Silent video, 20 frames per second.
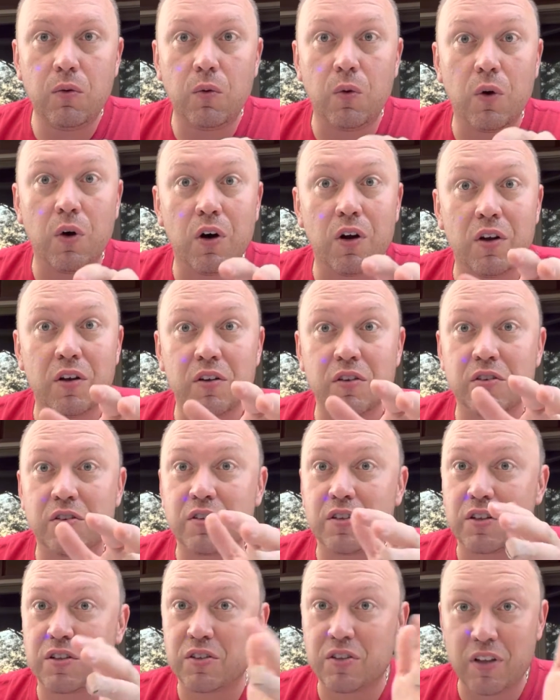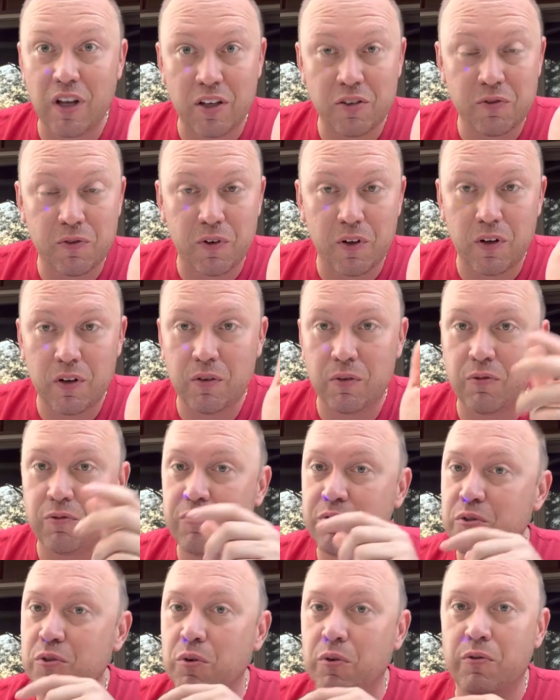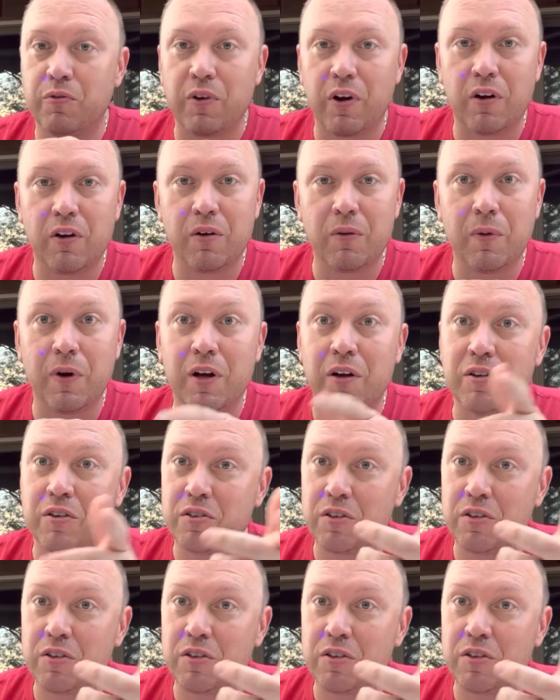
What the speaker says: was successful, flew very well.